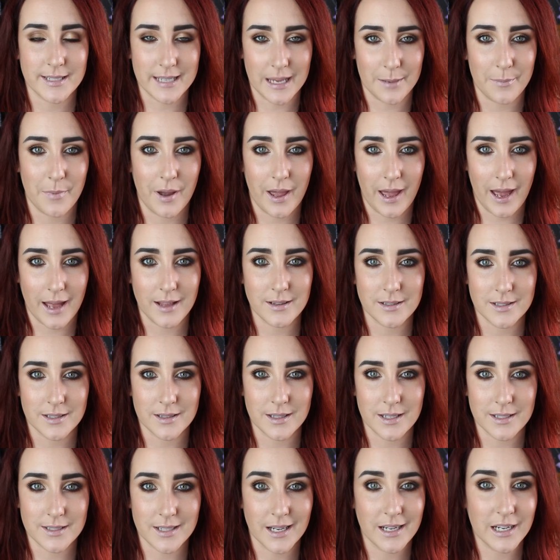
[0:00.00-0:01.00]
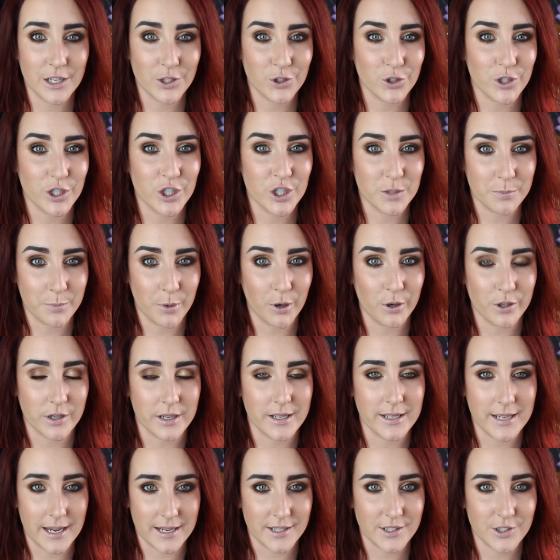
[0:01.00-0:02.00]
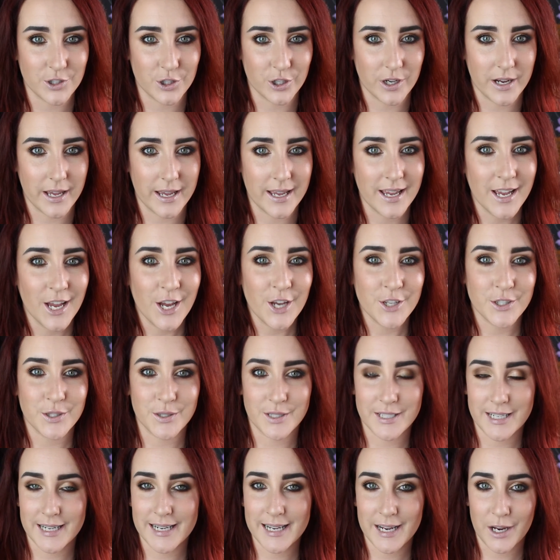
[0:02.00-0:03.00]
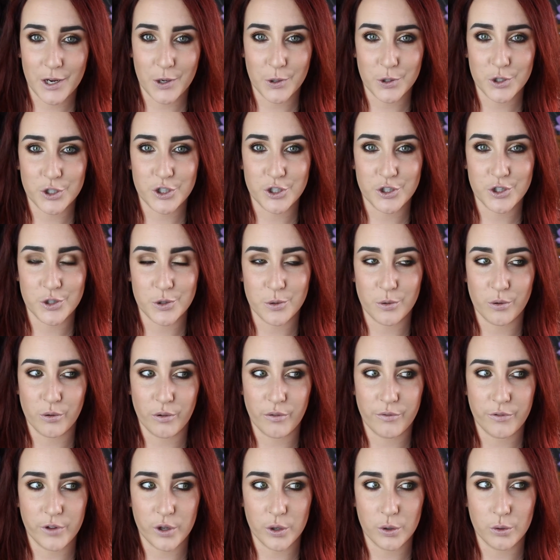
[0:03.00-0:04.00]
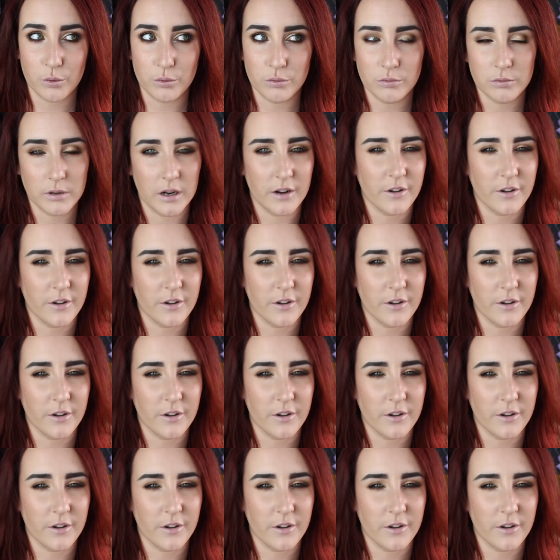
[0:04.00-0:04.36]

to get my hands on this. I literally just bought it yesterday, so today I'm going to do a review,